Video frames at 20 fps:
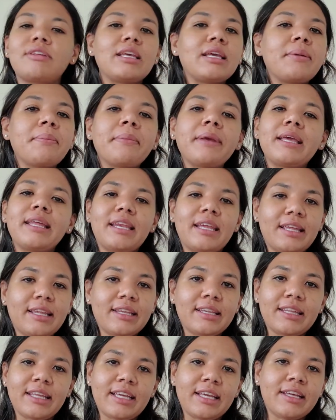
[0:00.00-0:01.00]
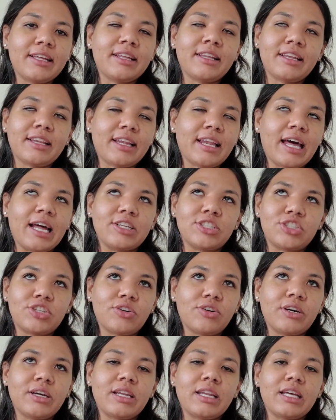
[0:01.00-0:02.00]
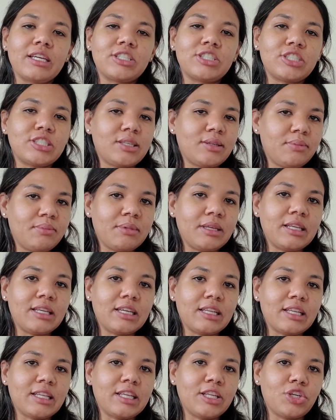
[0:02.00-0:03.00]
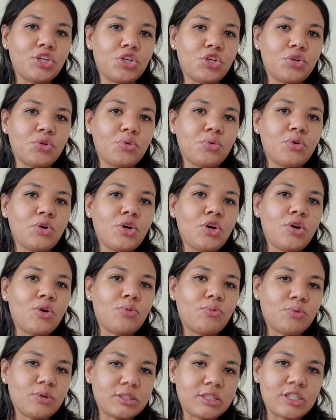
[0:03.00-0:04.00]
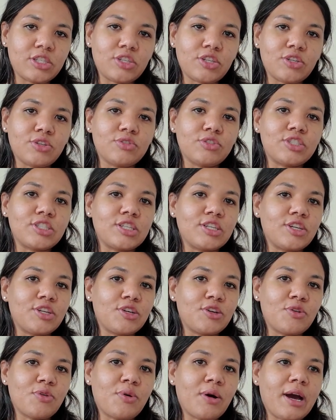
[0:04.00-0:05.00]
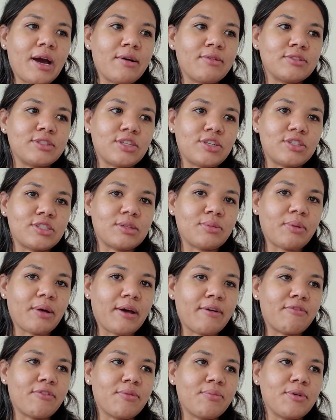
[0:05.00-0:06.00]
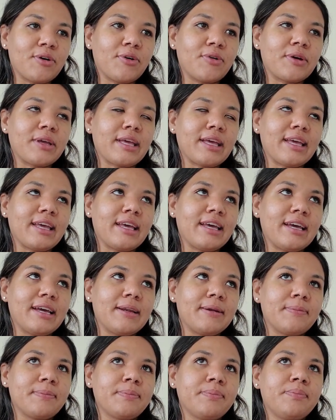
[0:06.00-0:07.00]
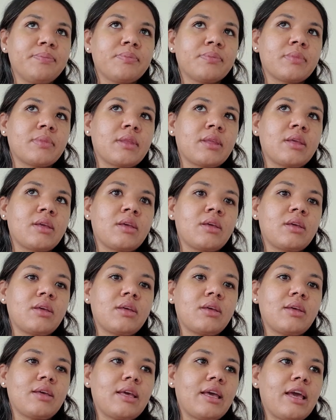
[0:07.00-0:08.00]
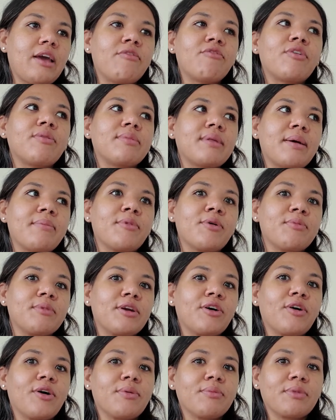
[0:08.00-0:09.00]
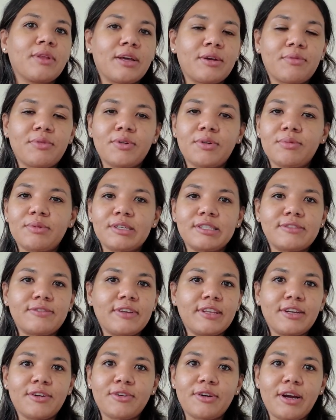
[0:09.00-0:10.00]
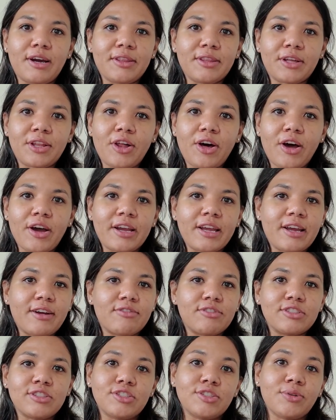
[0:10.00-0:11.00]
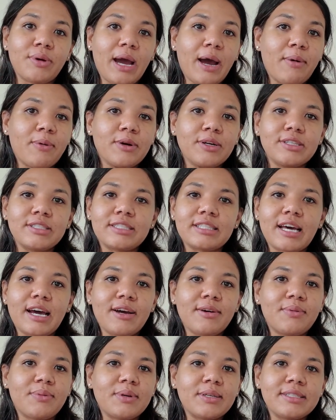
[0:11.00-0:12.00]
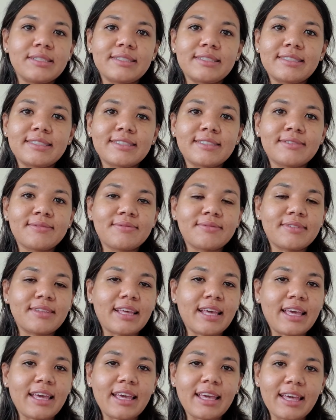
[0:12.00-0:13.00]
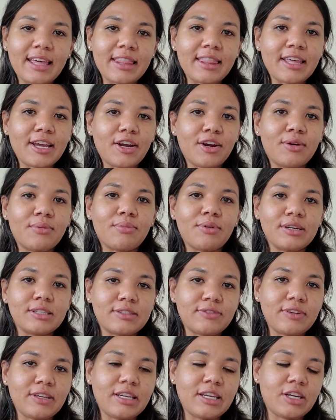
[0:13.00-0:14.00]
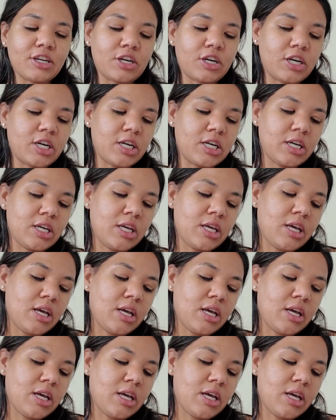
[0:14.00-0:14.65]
immediately latched on. Like she immediately knew what to do. She knew I was her supply for milk, and from that moment on, like we were breastfeeding around the clock. Every 2 hours I was in there breastfeeding her,